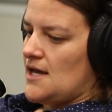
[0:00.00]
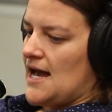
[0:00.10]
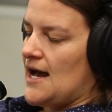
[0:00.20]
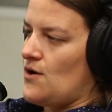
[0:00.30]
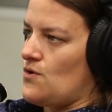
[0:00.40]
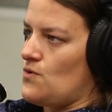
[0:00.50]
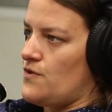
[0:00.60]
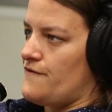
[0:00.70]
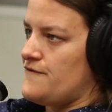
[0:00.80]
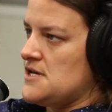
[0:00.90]
how
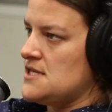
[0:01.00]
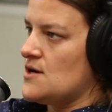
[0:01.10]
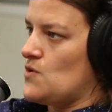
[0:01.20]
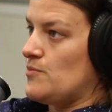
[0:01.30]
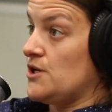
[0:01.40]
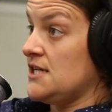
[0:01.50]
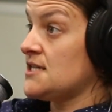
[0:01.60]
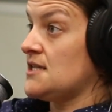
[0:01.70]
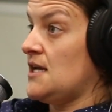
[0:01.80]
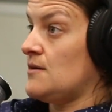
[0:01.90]
the feed that we put
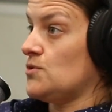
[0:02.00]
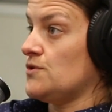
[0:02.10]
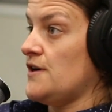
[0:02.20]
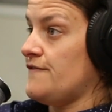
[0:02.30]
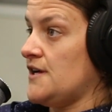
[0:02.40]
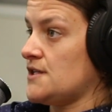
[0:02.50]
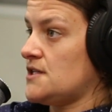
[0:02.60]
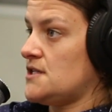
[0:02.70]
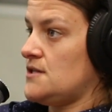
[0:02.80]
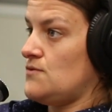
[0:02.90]
into the animal
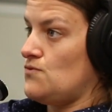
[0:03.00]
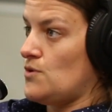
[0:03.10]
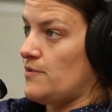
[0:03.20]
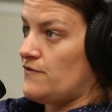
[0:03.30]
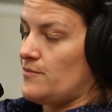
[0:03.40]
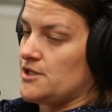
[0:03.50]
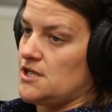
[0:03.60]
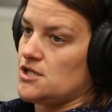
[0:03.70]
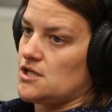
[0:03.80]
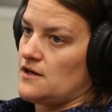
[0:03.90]
affects rumen
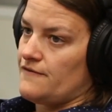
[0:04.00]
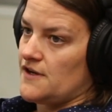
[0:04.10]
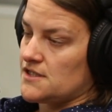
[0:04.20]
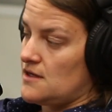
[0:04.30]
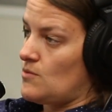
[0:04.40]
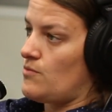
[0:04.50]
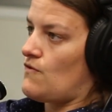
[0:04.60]
fermentation and affects animal